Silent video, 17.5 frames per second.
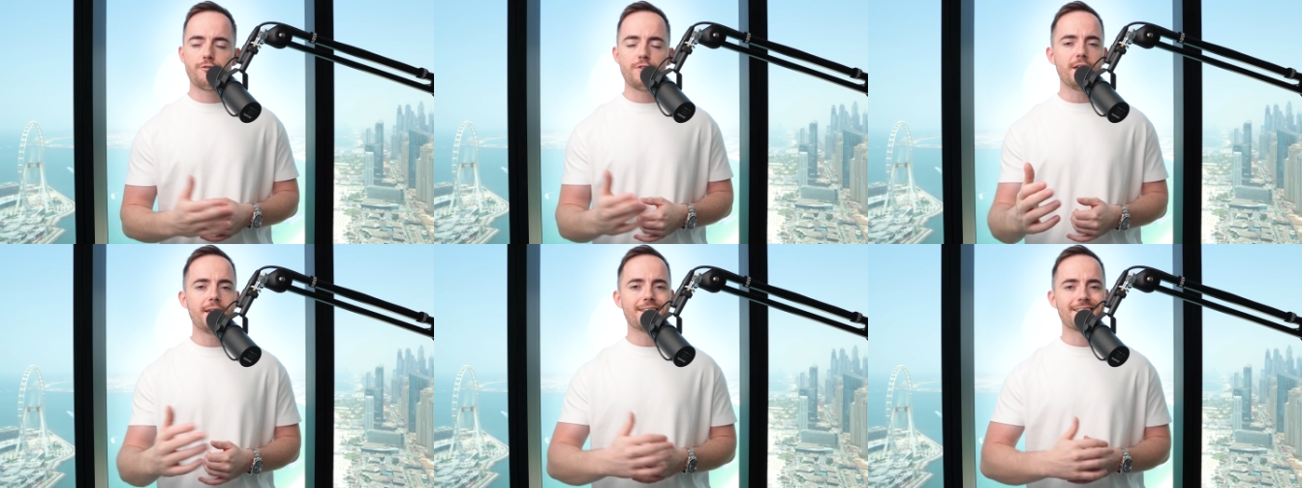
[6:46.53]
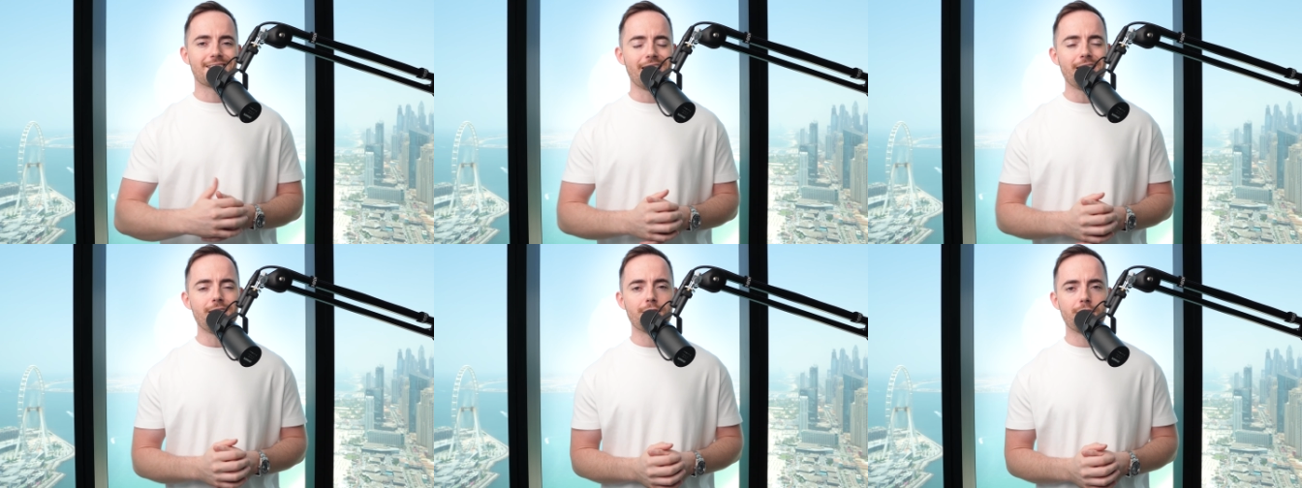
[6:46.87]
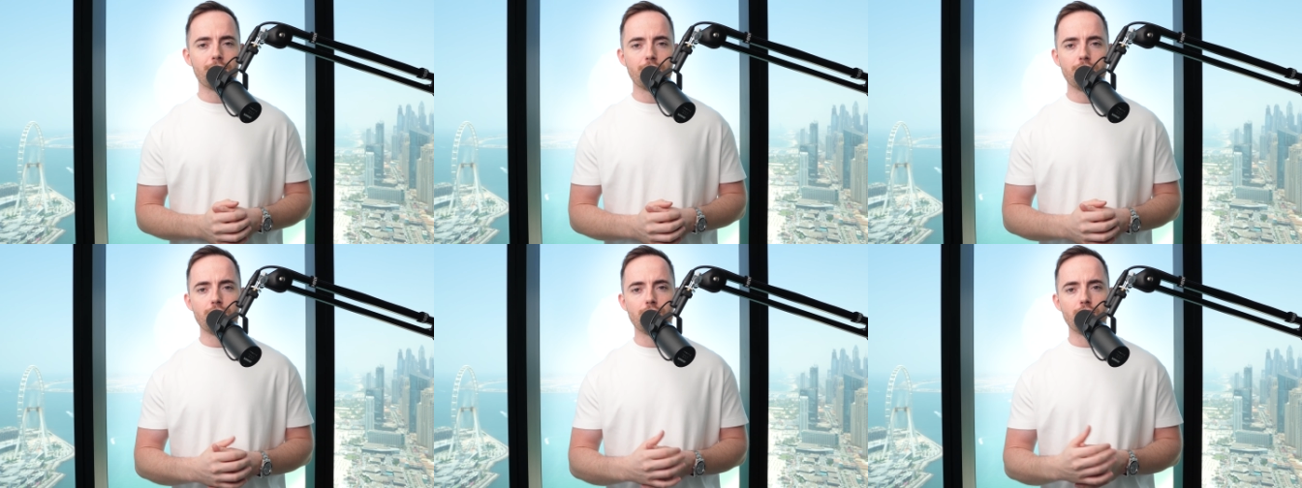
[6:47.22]
3 years later,
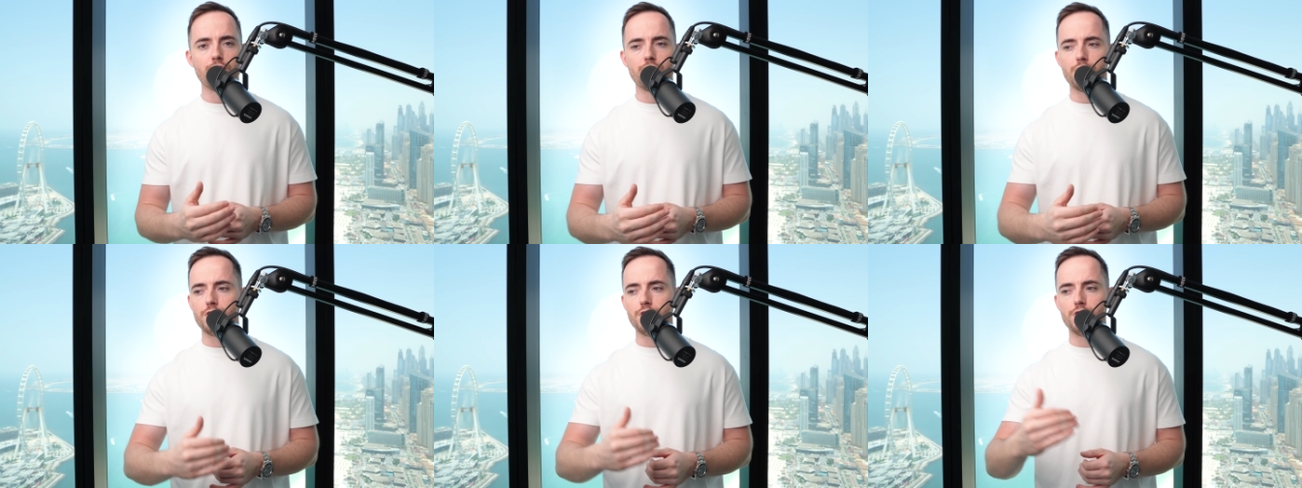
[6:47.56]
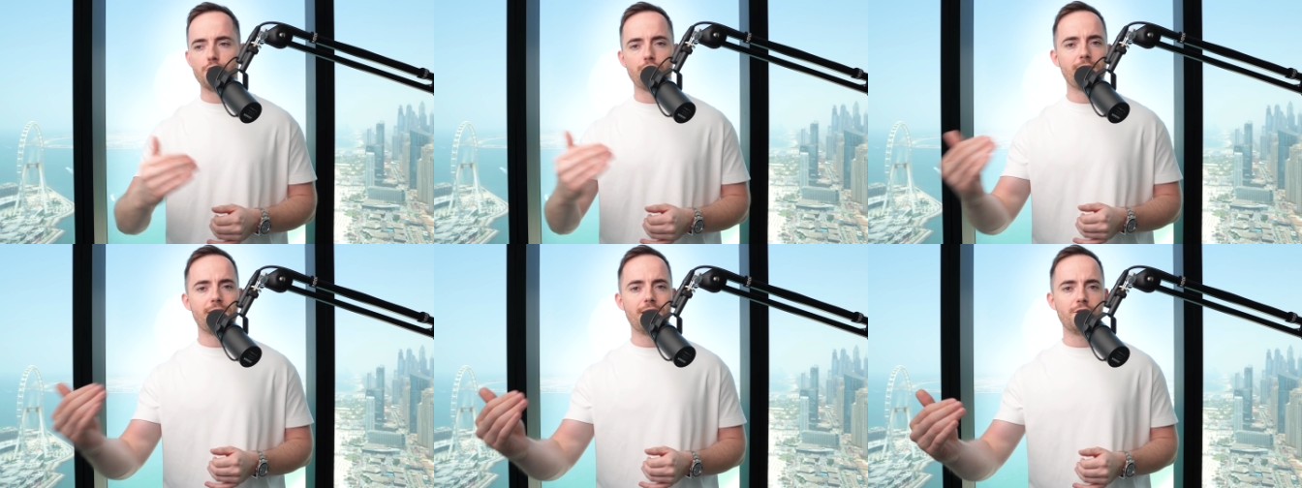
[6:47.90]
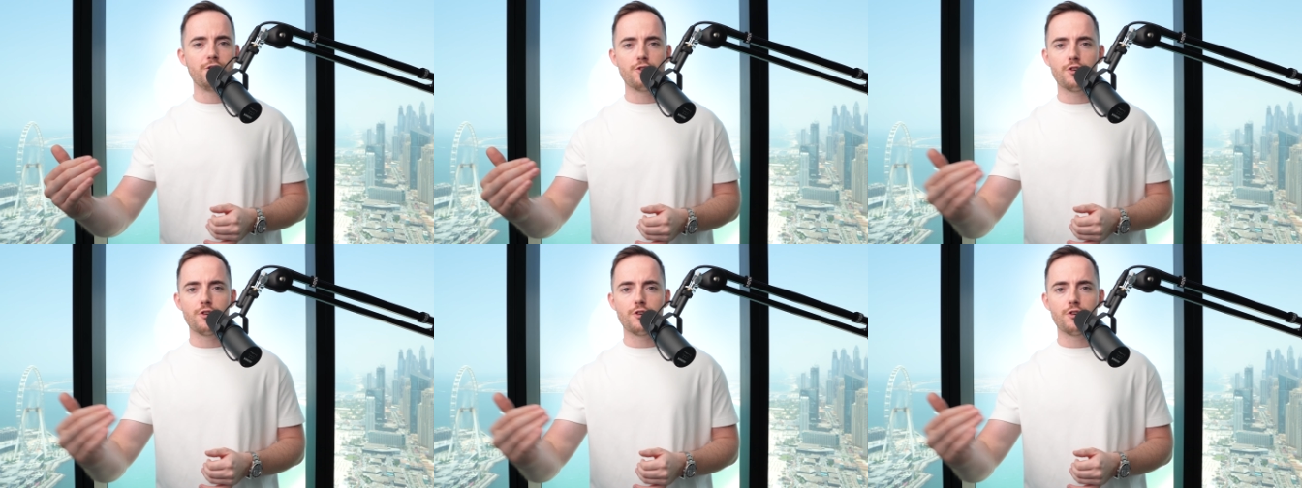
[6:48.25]
you're